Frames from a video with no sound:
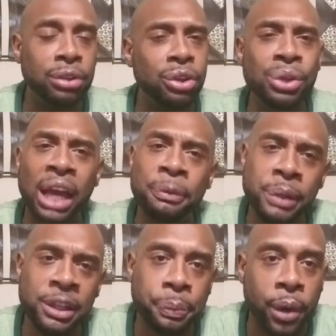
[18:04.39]
So, you guys,
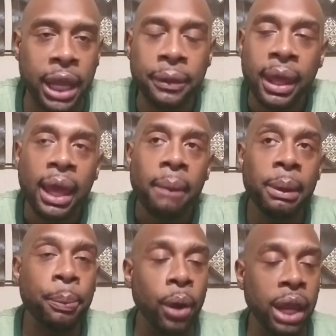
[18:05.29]
please pray. Be
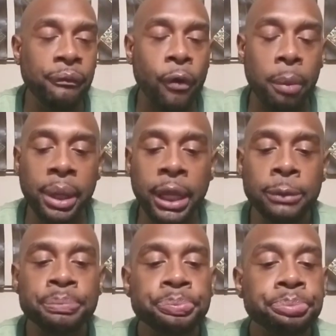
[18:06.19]
praying for me.